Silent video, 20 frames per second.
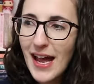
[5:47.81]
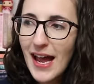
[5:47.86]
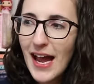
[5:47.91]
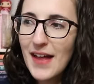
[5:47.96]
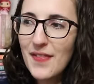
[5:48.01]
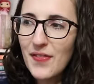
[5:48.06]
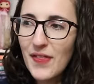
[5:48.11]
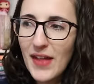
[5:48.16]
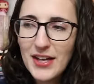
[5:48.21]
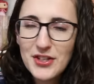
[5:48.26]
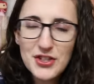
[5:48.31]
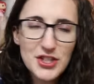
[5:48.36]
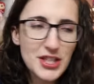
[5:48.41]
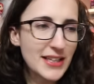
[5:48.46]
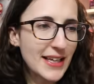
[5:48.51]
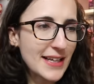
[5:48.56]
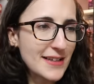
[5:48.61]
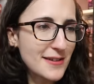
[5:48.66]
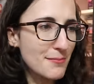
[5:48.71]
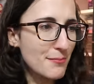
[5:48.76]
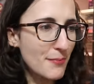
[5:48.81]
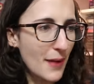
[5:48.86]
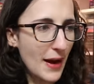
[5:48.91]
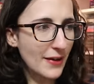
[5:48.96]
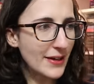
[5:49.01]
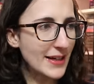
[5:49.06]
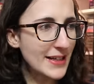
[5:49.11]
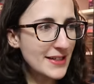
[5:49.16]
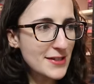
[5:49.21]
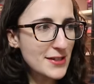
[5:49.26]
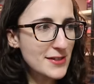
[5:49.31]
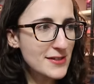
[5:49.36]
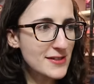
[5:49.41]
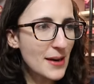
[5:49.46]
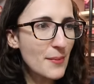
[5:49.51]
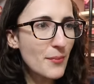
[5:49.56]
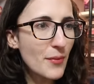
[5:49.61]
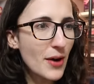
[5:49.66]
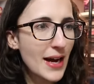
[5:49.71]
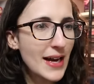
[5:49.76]
and then she gets married to
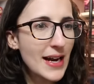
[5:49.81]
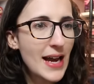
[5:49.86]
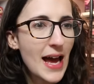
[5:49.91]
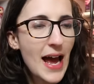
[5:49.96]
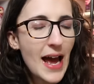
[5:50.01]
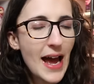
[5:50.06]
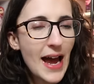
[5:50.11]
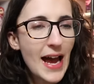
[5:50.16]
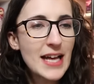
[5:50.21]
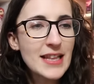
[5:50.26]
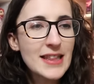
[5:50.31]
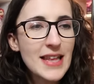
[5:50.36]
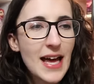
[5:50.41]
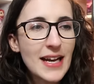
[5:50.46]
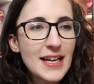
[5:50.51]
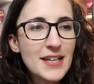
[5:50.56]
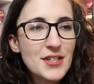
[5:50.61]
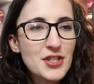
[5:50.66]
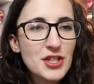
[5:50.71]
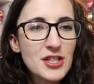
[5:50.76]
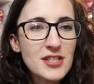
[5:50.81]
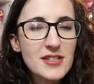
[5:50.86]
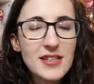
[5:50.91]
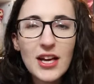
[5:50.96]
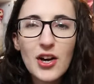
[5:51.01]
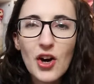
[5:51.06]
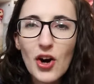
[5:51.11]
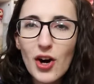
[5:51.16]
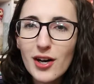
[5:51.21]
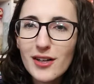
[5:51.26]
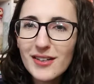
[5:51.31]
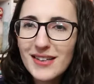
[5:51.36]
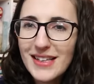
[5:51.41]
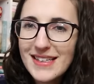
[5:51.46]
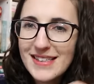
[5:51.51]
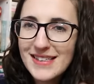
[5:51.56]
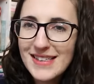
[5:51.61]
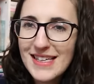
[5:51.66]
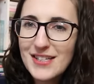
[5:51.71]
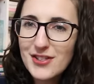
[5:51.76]
someone, and then it's just, like, all
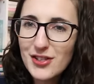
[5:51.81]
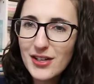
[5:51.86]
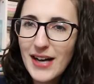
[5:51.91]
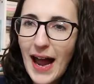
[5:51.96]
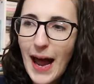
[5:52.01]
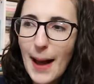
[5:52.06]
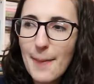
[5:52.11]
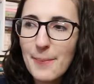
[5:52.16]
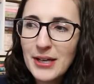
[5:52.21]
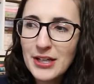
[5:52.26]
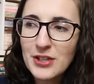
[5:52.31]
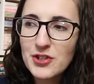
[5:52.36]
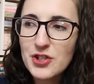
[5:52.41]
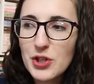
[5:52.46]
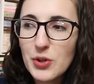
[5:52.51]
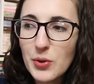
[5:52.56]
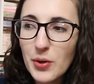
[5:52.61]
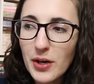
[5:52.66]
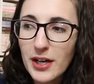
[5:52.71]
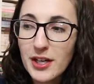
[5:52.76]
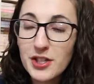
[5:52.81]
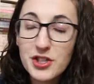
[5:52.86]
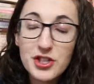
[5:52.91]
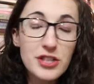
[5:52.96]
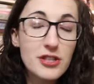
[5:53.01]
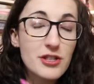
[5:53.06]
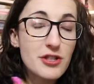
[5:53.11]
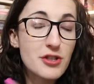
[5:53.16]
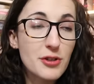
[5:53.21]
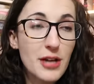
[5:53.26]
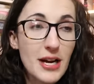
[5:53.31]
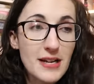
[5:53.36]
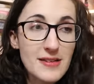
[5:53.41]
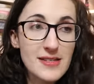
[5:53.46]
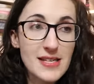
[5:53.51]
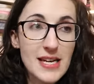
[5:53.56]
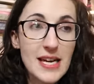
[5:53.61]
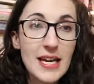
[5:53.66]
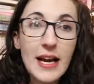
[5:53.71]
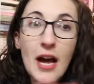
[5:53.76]
these things are happening to her. She's
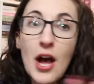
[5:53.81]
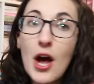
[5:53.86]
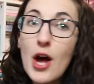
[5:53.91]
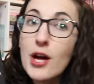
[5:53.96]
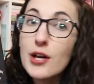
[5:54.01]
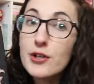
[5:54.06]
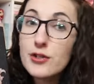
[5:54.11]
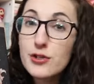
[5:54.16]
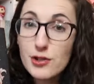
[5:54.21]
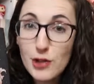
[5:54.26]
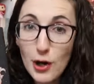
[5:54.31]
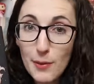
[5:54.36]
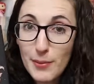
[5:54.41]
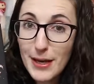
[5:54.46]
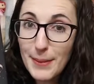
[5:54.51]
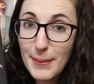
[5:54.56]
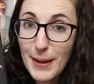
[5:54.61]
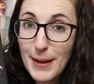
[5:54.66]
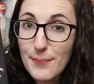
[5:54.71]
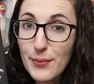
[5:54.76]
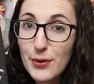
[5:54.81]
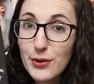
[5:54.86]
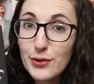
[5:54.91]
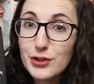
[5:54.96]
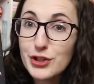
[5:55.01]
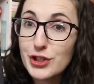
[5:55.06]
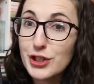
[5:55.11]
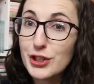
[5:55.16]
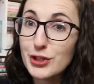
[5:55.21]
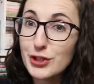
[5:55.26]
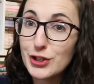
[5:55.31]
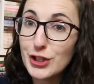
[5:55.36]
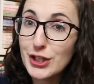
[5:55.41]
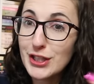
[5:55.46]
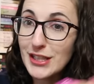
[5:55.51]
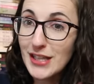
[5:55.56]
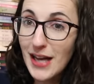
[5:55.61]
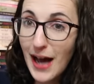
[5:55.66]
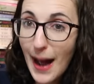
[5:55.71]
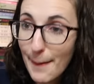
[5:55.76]
trusting so many people she should
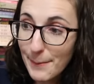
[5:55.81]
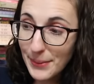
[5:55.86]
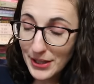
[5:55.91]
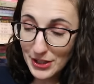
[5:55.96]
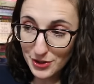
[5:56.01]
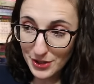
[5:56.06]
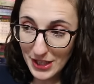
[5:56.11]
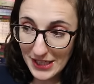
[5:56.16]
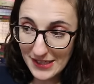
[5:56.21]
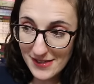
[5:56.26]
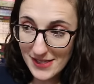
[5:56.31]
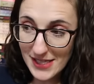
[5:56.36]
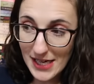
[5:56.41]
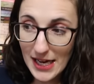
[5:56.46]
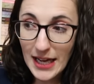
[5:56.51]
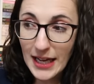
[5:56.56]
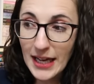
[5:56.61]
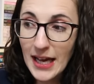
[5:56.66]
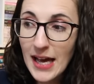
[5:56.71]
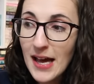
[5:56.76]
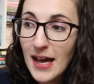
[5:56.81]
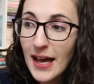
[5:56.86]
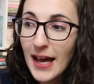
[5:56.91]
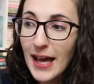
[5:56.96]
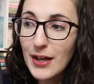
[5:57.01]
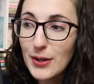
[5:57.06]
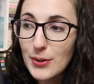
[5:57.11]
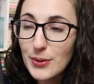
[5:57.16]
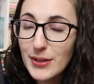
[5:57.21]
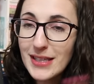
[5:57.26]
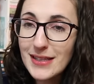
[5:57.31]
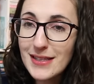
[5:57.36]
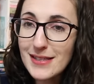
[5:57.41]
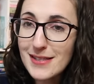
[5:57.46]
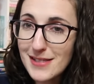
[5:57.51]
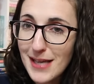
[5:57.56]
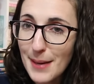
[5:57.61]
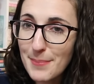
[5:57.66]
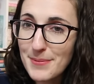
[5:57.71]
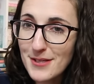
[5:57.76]
not be trusting, including the
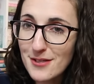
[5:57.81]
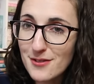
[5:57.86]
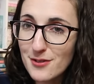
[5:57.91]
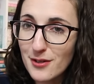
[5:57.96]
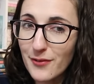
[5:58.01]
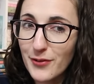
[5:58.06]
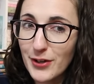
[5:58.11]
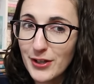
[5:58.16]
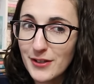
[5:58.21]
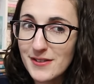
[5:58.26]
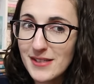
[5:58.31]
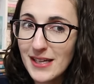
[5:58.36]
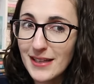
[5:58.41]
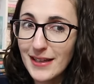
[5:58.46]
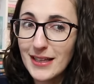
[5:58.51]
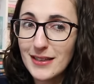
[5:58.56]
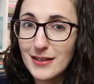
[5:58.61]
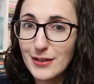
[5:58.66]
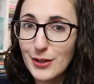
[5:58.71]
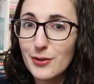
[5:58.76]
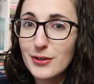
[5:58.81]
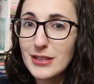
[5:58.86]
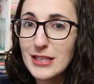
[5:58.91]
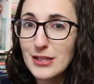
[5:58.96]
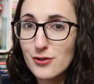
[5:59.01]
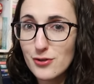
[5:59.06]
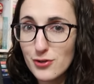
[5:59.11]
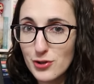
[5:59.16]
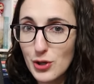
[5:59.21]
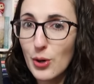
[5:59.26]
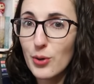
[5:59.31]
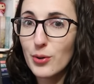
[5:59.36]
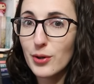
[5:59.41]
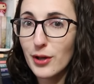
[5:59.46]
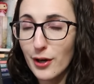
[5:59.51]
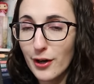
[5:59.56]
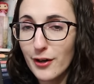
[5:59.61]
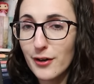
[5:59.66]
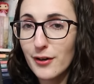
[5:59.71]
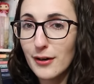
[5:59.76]
stepsister of hers that, like, literally stole
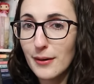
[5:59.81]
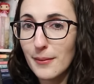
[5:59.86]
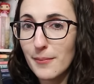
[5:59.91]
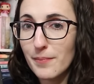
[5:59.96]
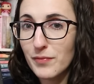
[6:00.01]
her